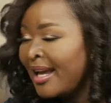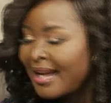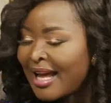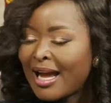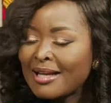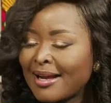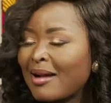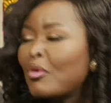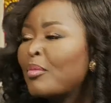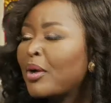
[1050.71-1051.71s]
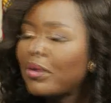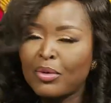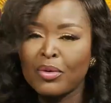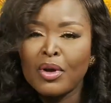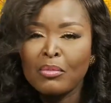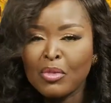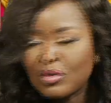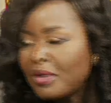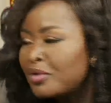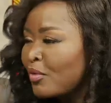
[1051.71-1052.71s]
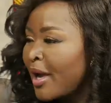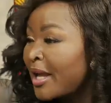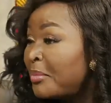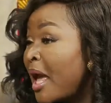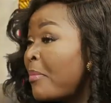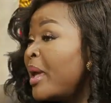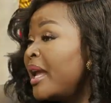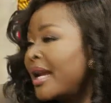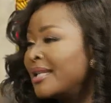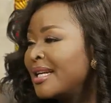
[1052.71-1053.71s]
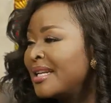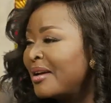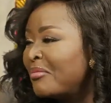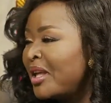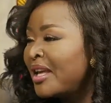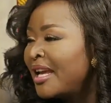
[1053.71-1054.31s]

Now answer na mo beko no. Mo sorry so ye be main agenda bi.